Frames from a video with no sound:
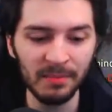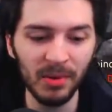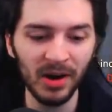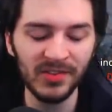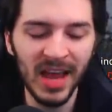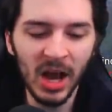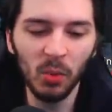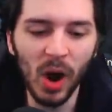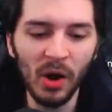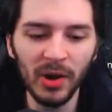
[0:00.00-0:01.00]
But
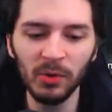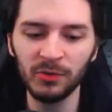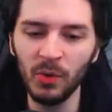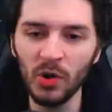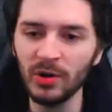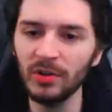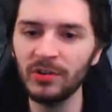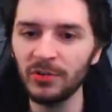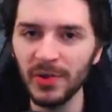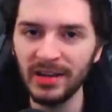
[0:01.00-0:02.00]
while he was walking on the
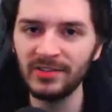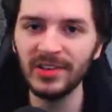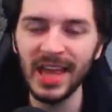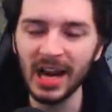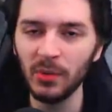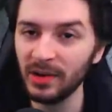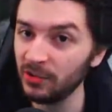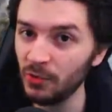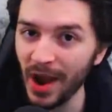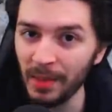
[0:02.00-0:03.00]
streets together with
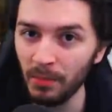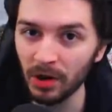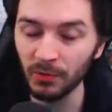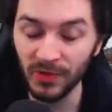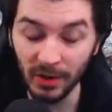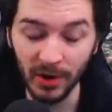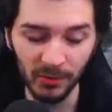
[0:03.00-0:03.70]
his grandmother very